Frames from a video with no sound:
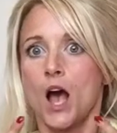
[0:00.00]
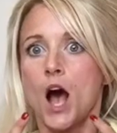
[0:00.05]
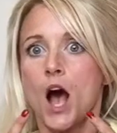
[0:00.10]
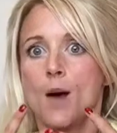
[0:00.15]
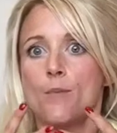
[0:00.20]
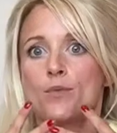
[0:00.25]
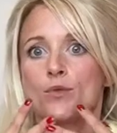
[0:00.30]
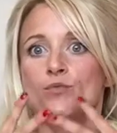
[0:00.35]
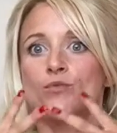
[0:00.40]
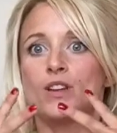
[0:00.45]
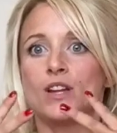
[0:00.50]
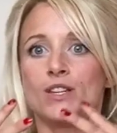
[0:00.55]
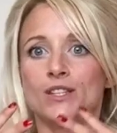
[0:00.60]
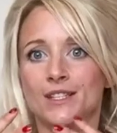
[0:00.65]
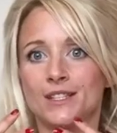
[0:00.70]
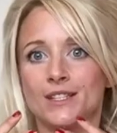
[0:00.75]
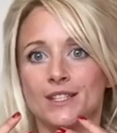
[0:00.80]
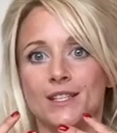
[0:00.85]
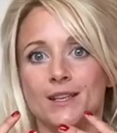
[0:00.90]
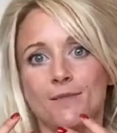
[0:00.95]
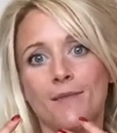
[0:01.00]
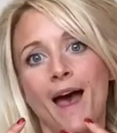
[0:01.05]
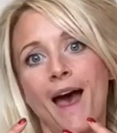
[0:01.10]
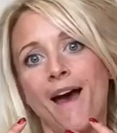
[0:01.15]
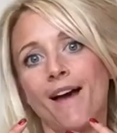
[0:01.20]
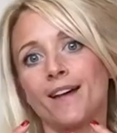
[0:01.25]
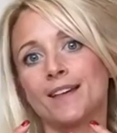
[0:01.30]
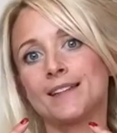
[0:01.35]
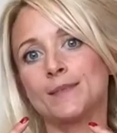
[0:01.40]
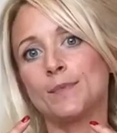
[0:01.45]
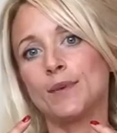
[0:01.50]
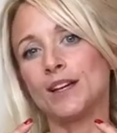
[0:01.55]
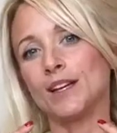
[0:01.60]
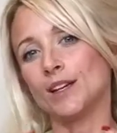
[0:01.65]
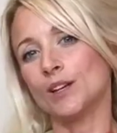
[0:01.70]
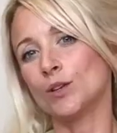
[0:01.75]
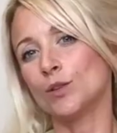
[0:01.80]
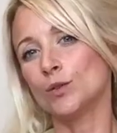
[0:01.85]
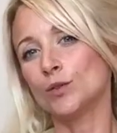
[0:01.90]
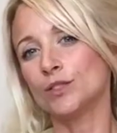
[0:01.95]
upper region to the max, but
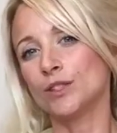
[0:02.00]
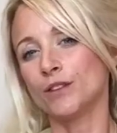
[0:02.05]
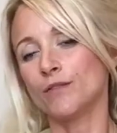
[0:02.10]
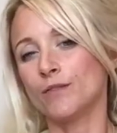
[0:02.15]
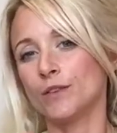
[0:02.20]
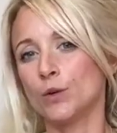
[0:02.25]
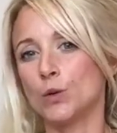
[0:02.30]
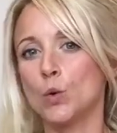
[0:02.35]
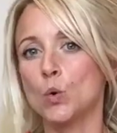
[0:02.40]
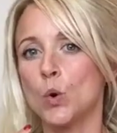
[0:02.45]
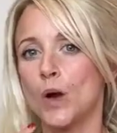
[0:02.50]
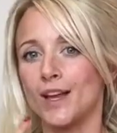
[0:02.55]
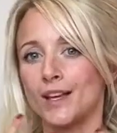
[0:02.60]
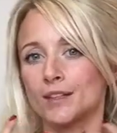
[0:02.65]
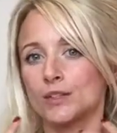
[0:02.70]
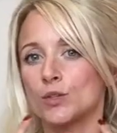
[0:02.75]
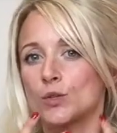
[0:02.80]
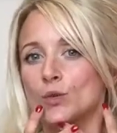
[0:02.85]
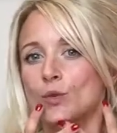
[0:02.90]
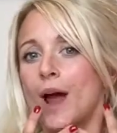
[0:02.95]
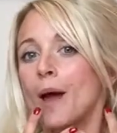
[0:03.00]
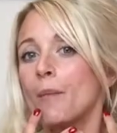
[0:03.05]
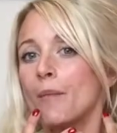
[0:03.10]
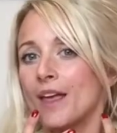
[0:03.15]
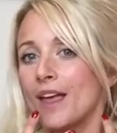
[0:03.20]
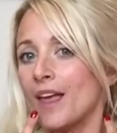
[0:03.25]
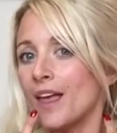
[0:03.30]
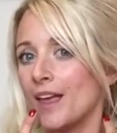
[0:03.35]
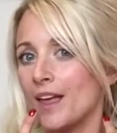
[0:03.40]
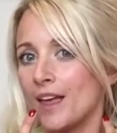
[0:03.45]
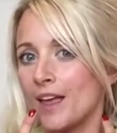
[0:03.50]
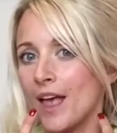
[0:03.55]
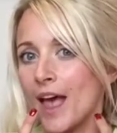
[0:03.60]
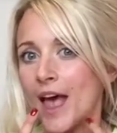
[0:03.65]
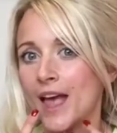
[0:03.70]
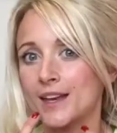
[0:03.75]
it can also feel quite trapping,